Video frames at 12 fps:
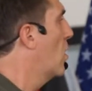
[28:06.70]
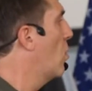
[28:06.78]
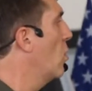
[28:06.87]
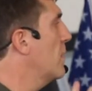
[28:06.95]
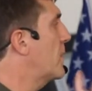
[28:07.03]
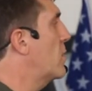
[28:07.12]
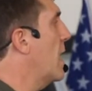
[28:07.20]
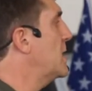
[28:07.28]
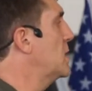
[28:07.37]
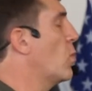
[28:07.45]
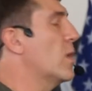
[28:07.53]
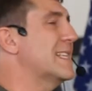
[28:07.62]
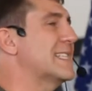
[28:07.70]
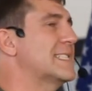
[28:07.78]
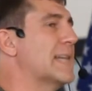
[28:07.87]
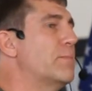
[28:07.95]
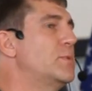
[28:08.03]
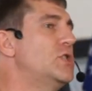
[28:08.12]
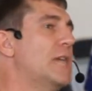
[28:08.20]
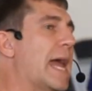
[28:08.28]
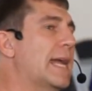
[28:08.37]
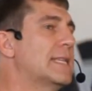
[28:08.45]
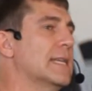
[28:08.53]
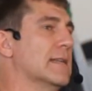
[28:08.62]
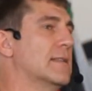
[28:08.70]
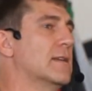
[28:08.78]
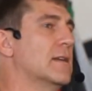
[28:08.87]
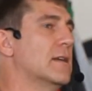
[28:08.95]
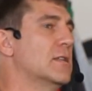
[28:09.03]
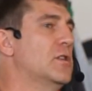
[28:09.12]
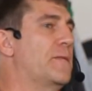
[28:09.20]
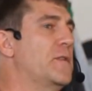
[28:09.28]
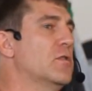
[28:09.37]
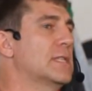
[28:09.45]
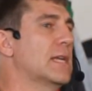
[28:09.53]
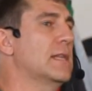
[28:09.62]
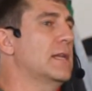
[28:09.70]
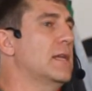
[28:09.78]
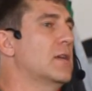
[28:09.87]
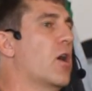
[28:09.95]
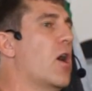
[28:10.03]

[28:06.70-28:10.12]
all of creation was subjected to futility.